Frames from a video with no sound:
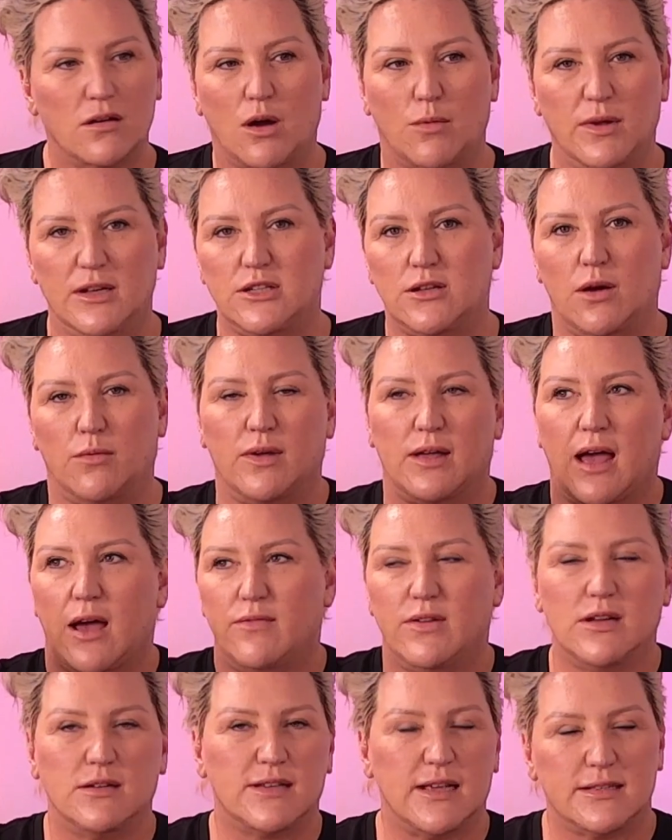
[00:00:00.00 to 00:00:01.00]
are we are we
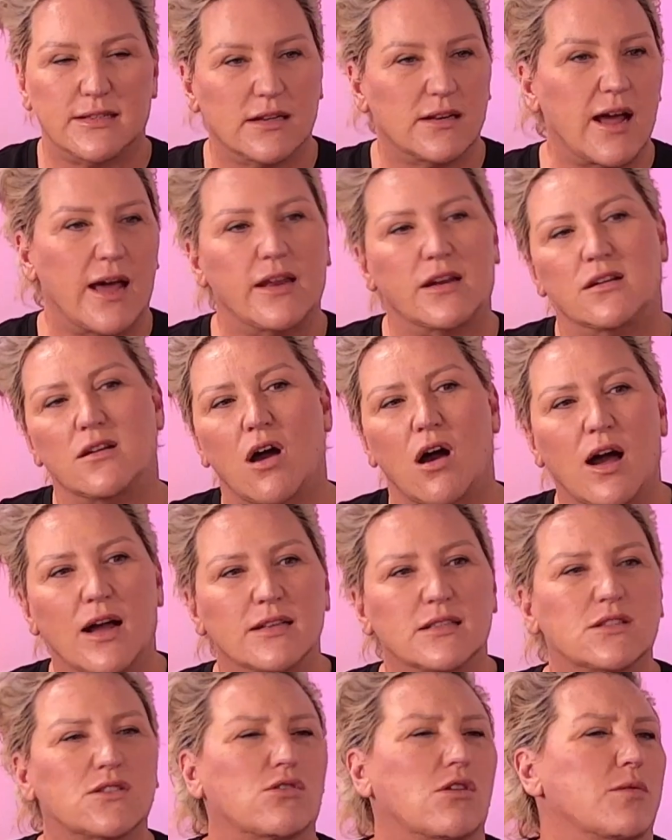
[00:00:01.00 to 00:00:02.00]
having designated
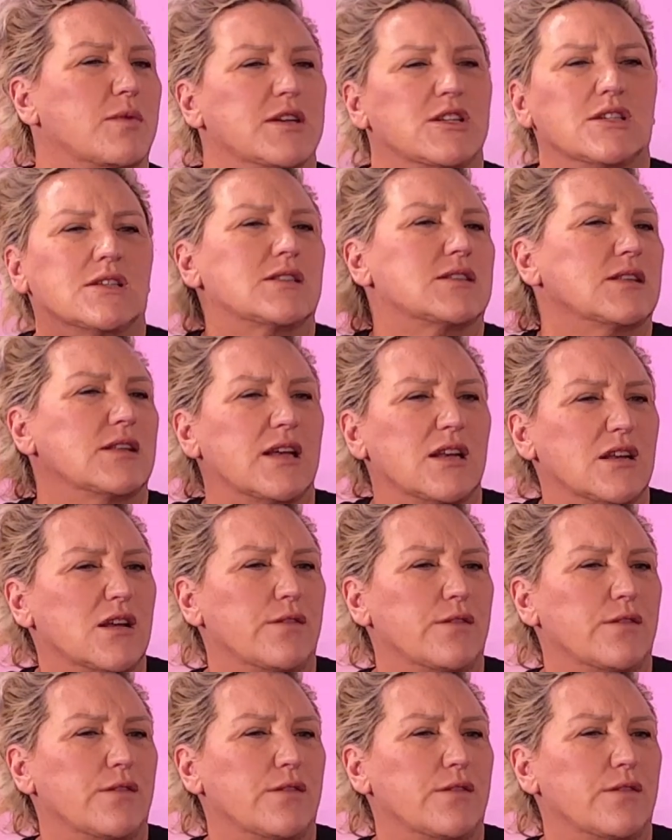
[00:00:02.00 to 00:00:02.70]
nights, or are we just right.